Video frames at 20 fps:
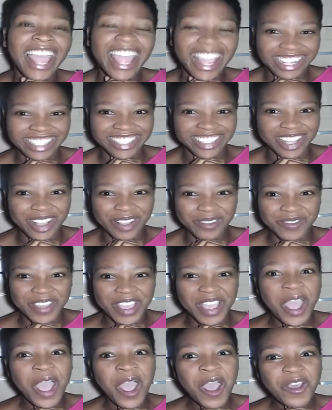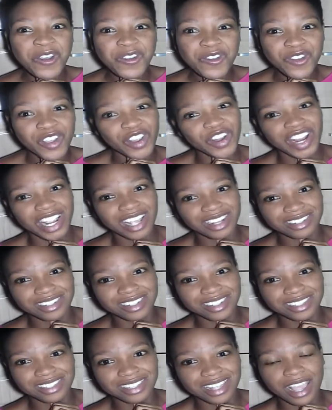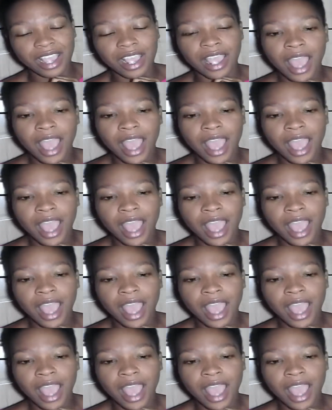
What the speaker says: It shall be very interesting.